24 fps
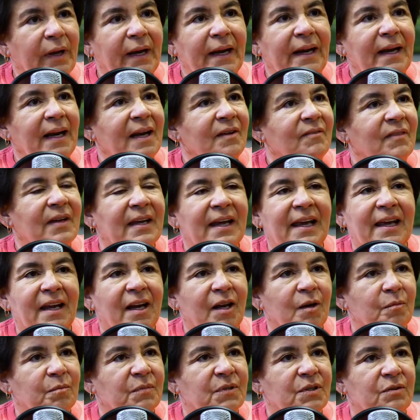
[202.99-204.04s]
didn't even get
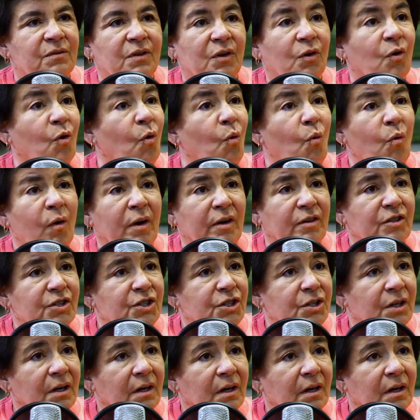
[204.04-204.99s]
up to the gorge.